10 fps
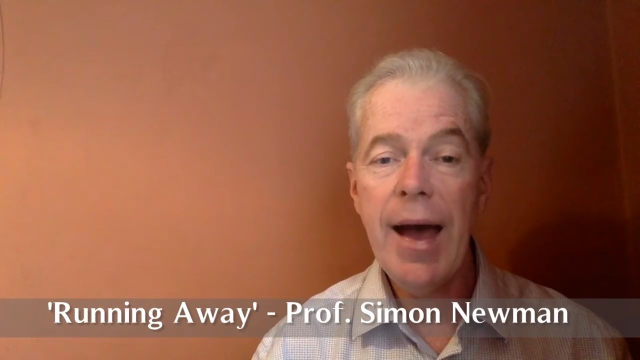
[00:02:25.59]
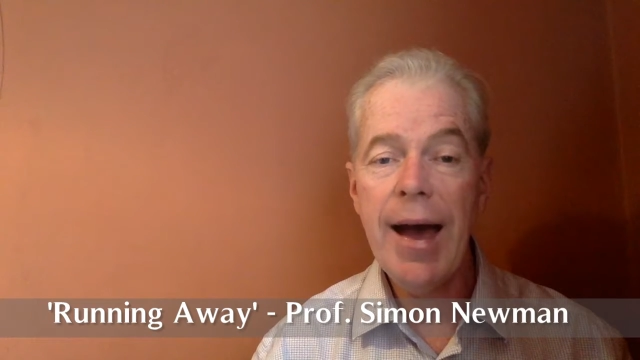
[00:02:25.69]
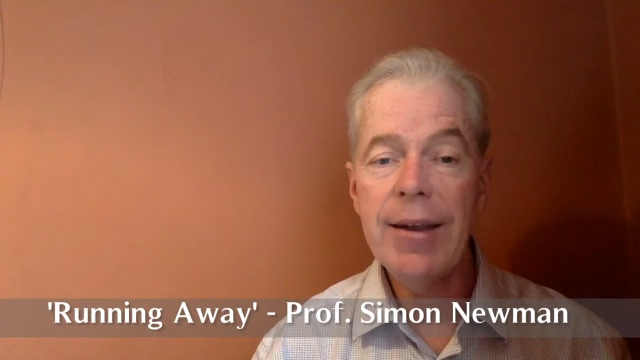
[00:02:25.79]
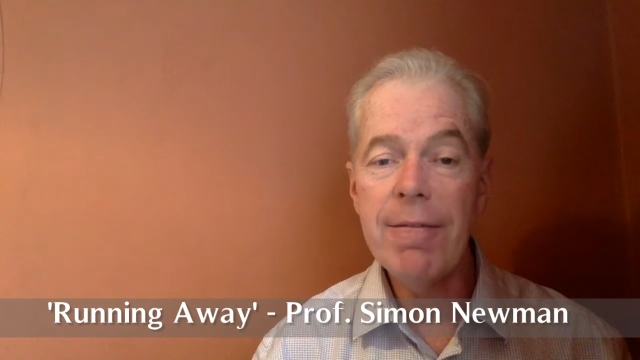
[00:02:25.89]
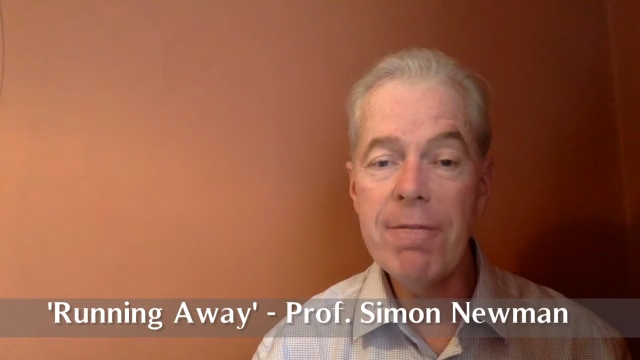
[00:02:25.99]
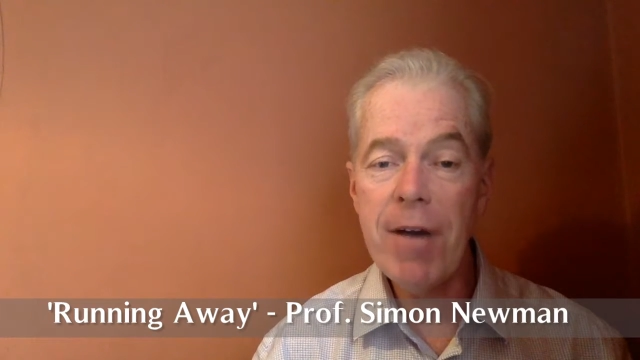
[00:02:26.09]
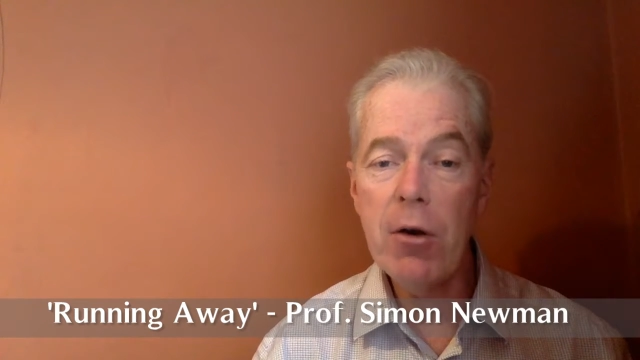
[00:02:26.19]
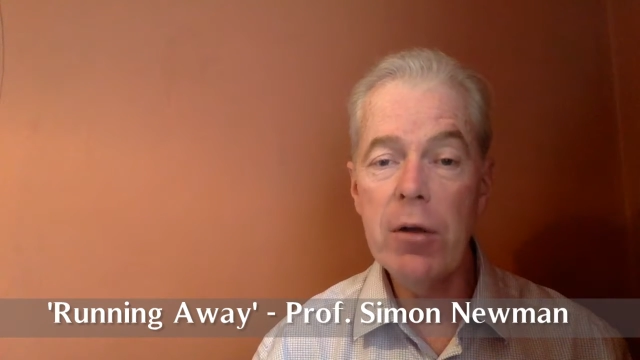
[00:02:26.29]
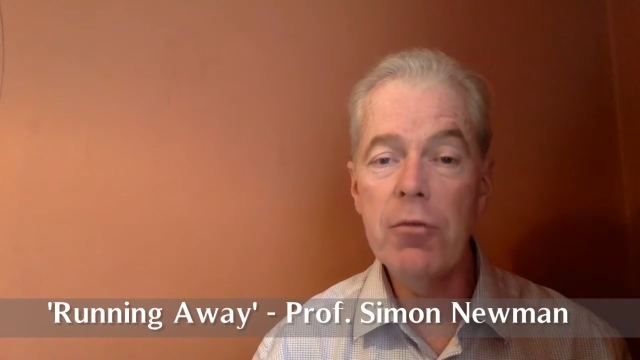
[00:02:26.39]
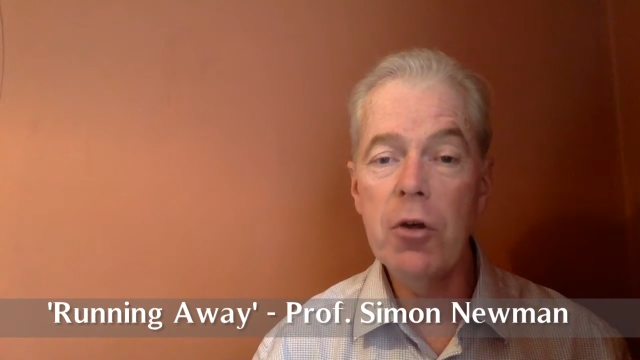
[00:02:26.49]
and a
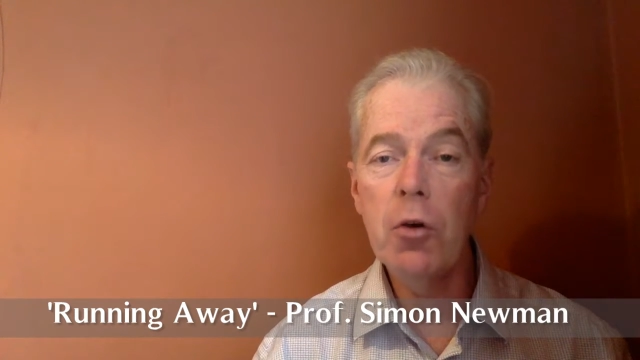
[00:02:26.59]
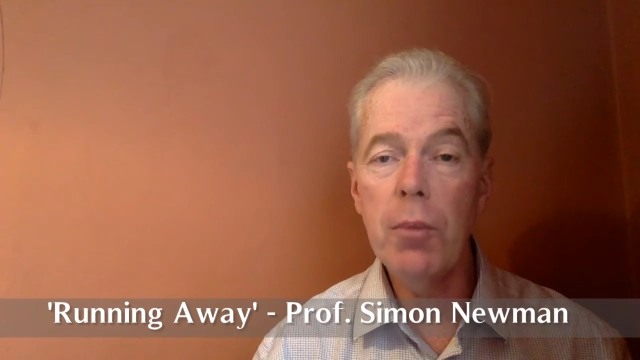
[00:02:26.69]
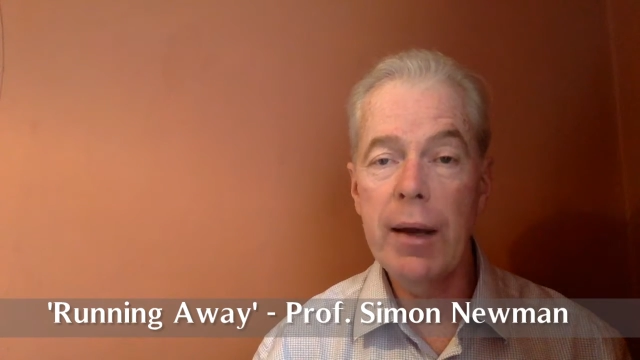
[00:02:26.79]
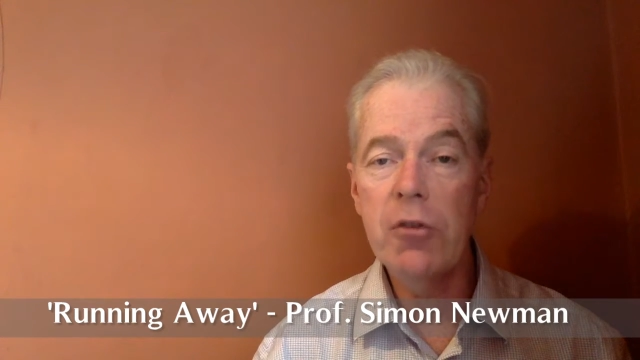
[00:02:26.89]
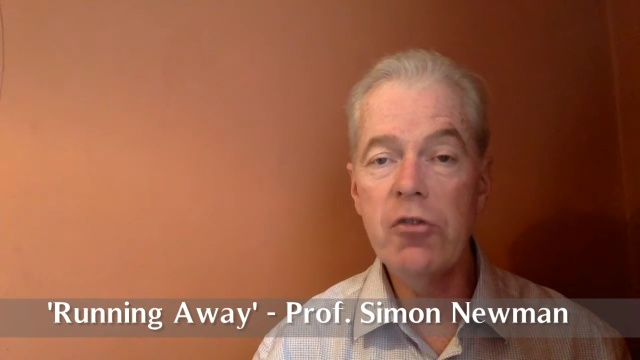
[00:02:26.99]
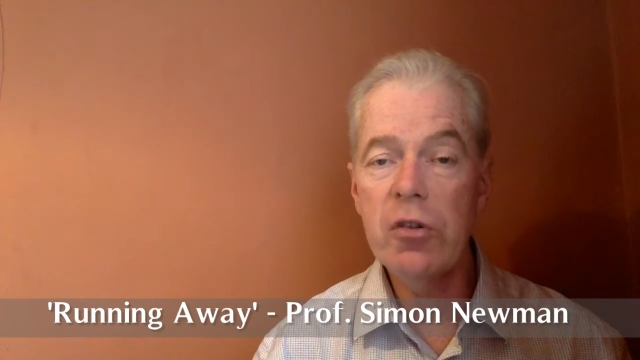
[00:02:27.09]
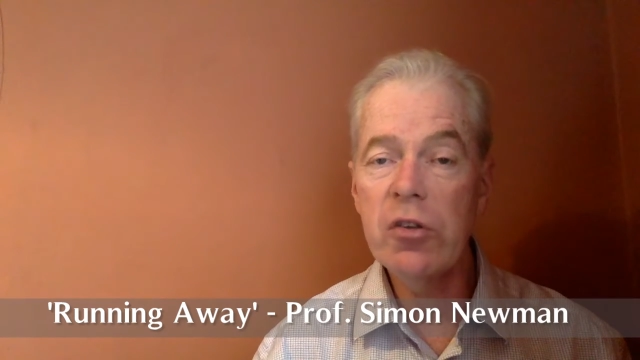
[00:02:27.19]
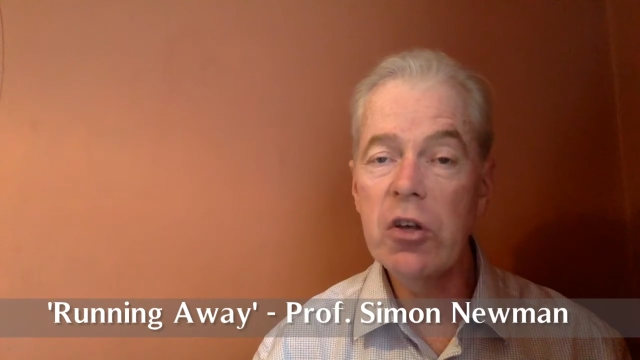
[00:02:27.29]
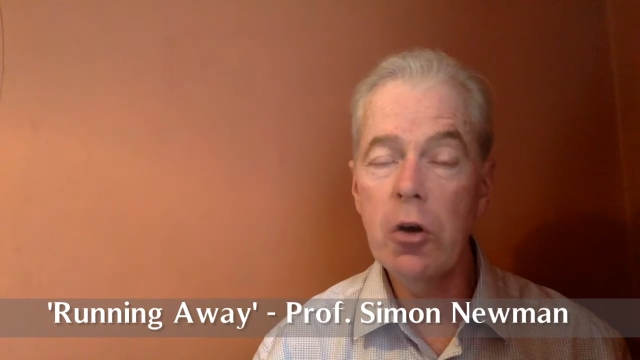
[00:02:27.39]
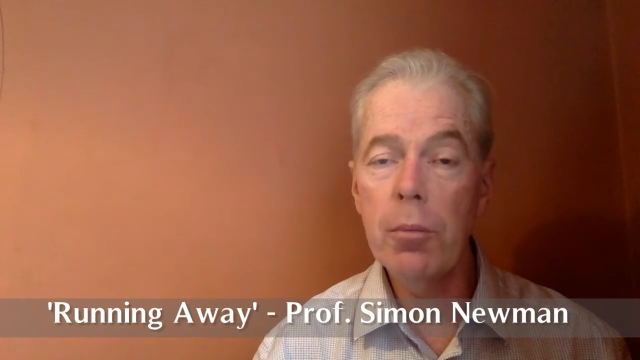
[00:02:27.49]
very few managed to
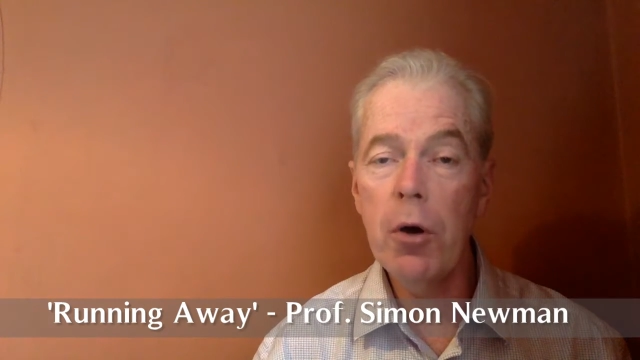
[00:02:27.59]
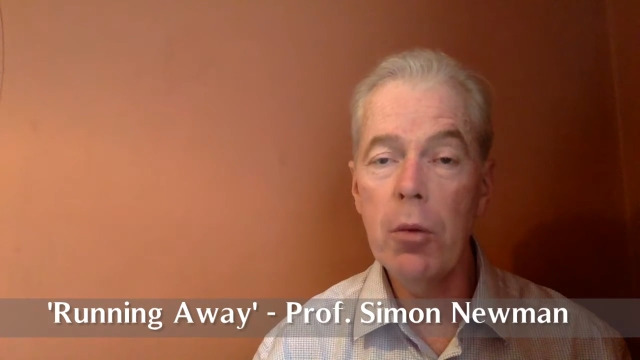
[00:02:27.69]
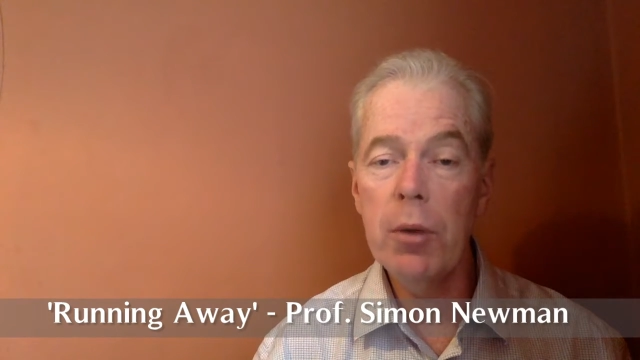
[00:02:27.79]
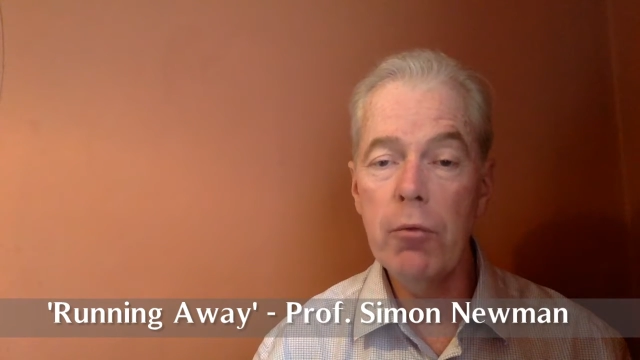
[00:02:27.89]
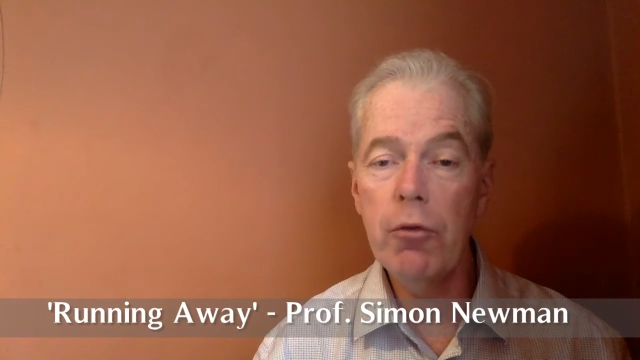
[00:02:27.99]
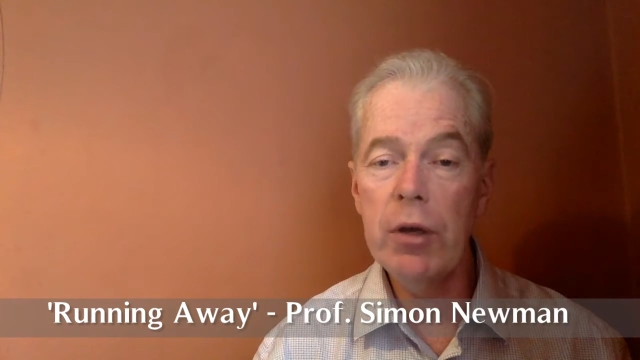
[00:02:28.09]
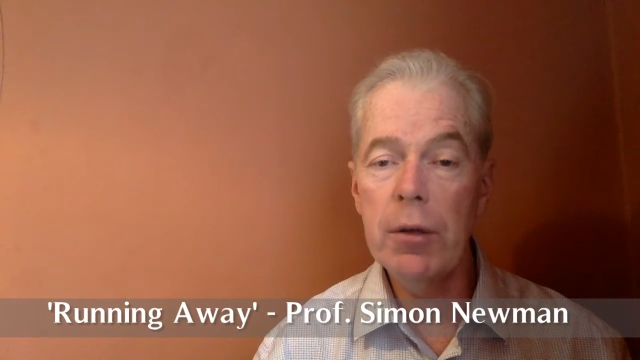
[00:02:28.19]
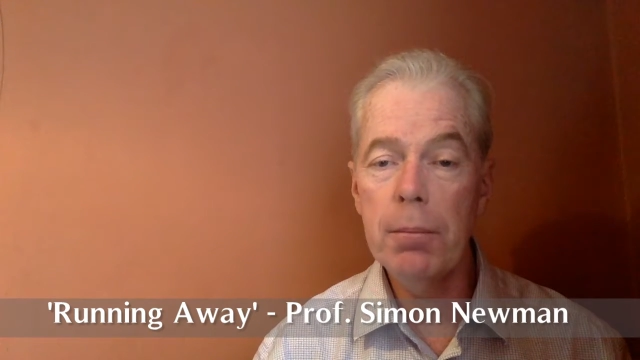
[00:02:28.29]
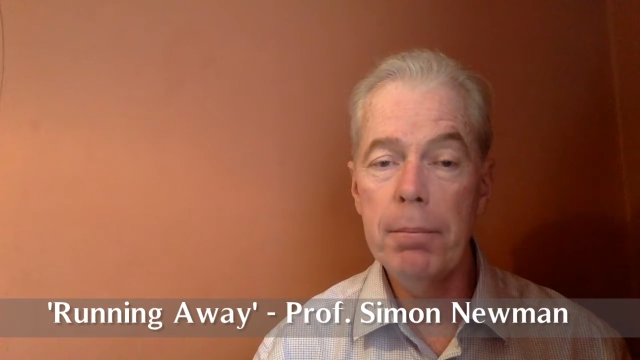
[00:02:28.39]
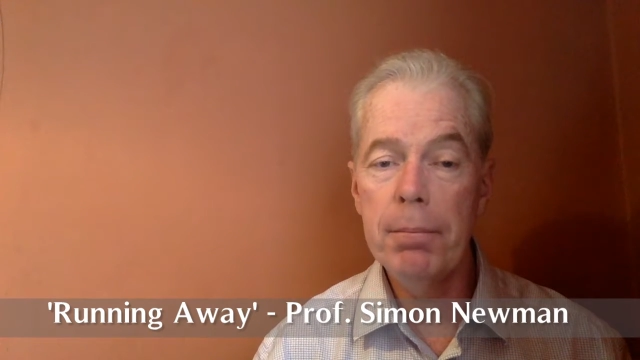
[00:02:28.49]
secure permanent freedom.